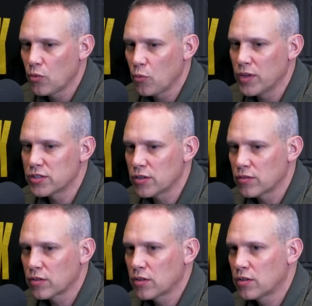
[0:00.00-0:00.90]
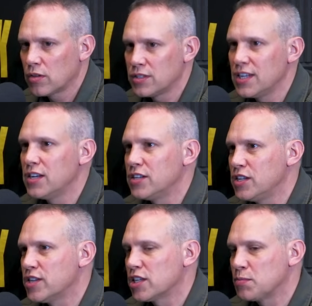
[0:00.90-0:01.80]
Windsor,
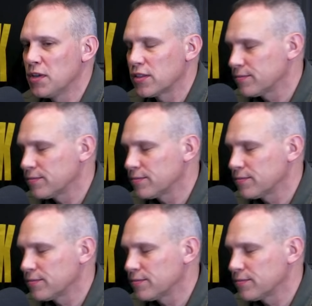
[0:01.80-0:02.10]
DJ Smith.